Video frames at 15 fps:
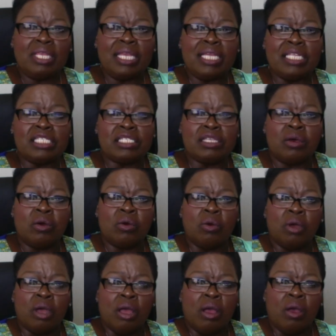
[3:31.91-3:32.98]
And so
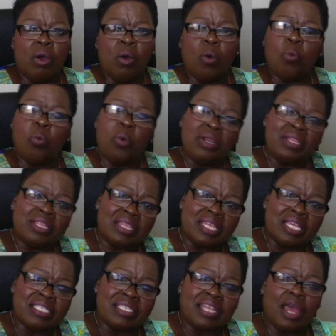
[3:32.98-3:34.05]
one of the
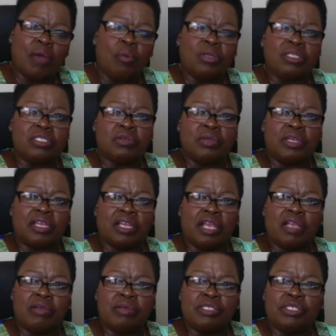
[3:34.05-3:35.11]
things that I want to
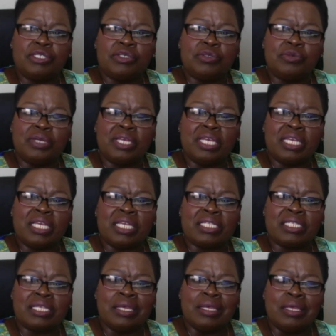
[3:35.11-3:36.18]
encourage you
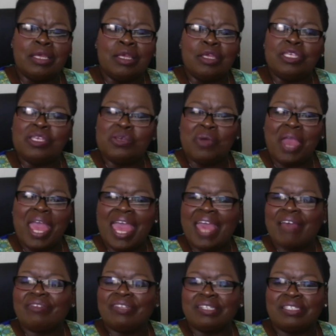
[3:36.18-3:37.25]
is you
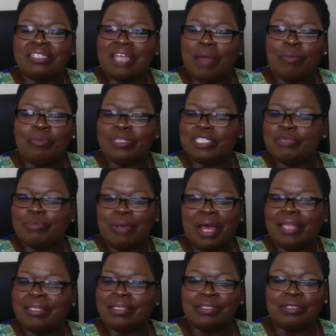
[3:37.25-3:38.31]
have to stop
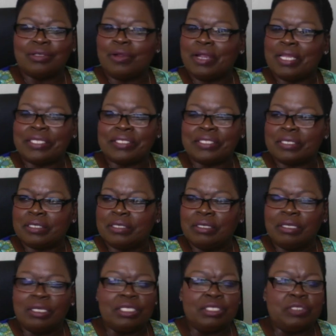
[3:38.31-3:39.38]
responding to crazy.
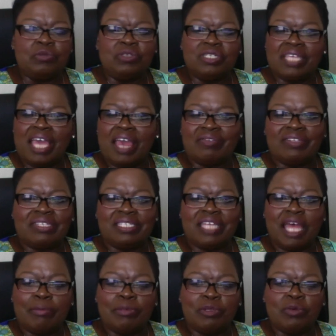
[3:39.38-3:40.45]
You just have to
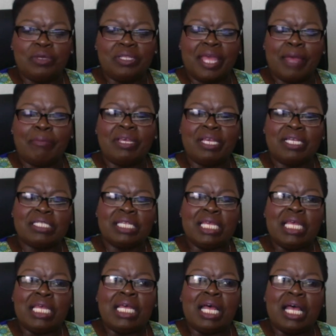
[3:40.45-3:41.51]
stop doing that, because
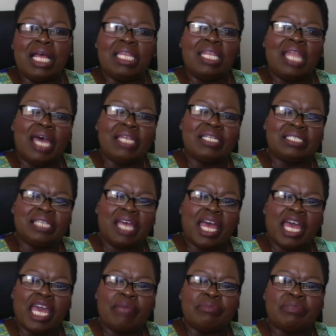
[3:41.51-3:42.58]
a lot of
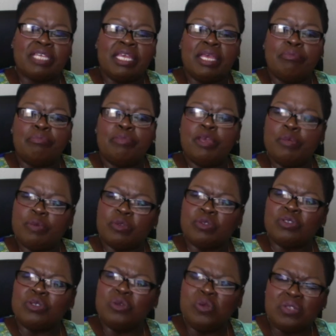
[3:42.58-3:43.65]
times people
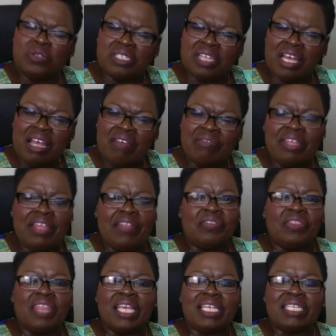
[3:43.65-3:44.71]
do stuff,
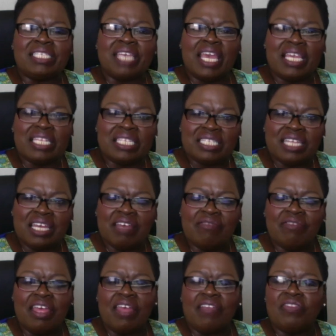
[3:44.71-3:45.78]
they say stuff,
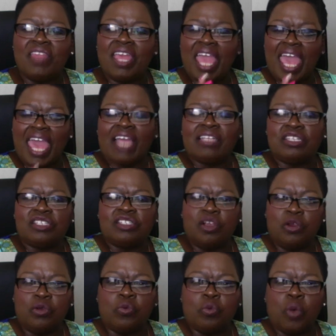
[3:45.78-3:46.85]
they act a
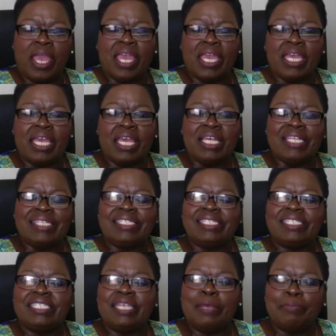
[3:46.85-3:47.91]
certain way
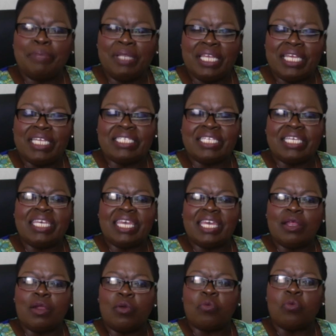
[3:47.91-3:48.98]
simply to
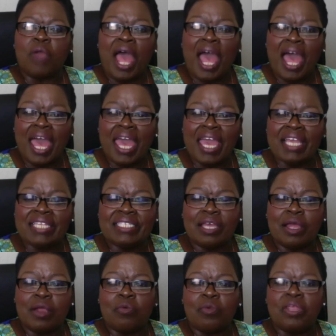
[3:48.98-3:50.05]
get a rise,
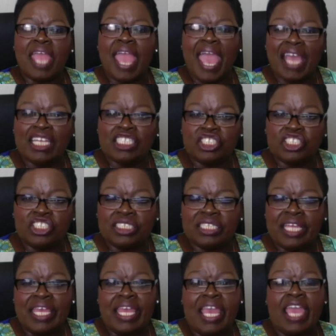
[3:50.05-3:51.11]
a reaction,
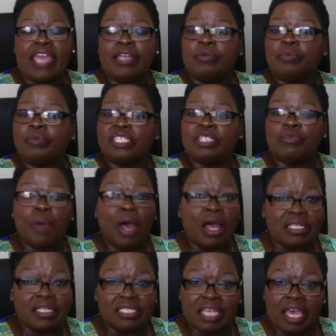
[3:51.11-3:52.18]
and a
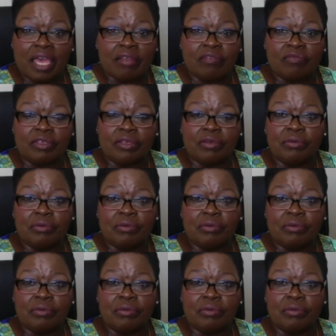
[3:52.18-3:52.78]
response out of you.